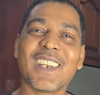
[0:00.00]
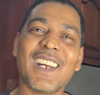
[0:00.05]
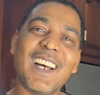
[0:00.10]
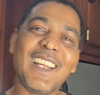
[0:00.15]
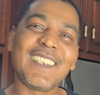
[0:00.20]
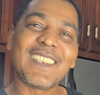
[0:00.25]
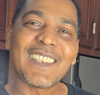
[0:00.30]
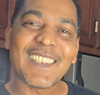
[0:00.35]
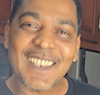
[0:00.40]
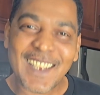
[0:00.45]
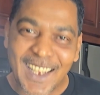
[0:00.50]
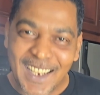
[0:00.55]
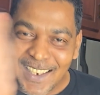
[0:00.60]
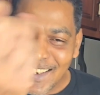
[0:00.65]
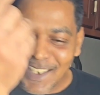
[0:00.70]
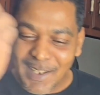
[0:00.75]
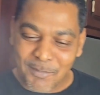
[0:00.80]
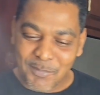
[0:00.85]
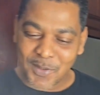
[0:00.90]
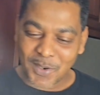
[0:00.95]
And
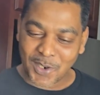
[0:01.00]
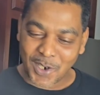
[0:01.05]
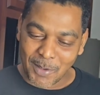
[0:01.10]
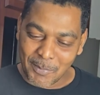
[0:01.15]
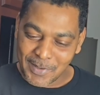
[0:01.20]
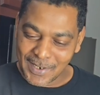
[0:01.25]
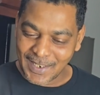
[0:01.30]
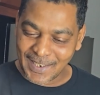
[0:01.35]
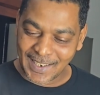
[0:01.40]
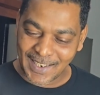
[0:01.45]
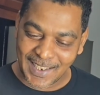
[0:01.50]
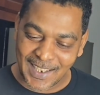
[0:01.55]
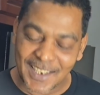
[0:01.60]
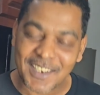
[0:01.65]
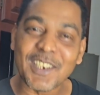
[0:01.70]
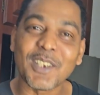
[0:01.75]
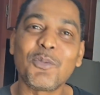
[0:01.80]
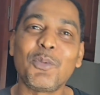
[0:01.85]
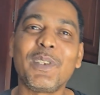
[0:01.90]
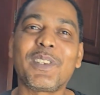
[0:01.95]
tell them to come into the
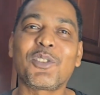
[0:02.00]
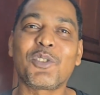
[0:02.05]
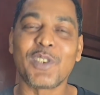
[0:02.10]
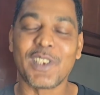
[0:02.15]
kitchen with